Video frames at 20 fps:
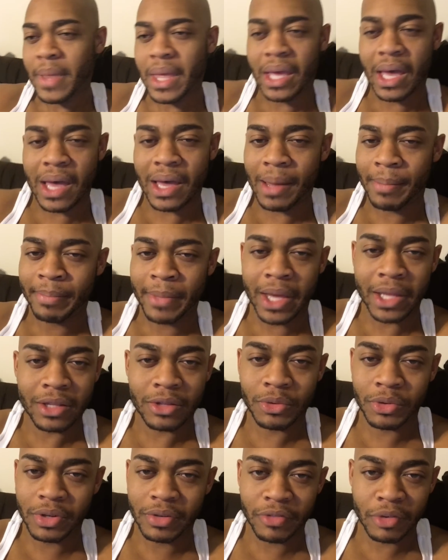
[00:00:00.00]
I'm not
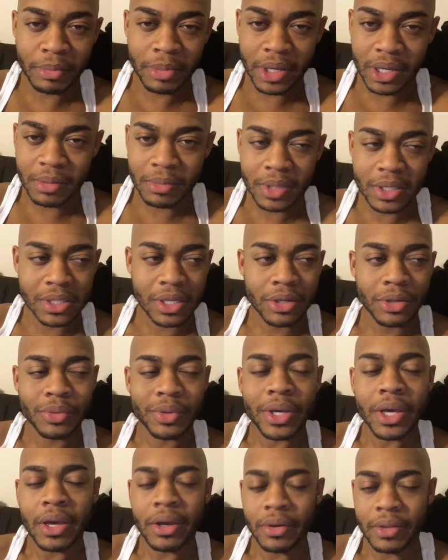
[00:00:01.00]
doing it verbatim because I don't
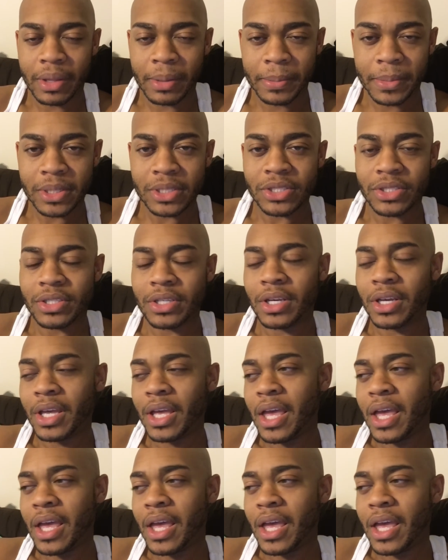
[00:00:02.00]
care that much.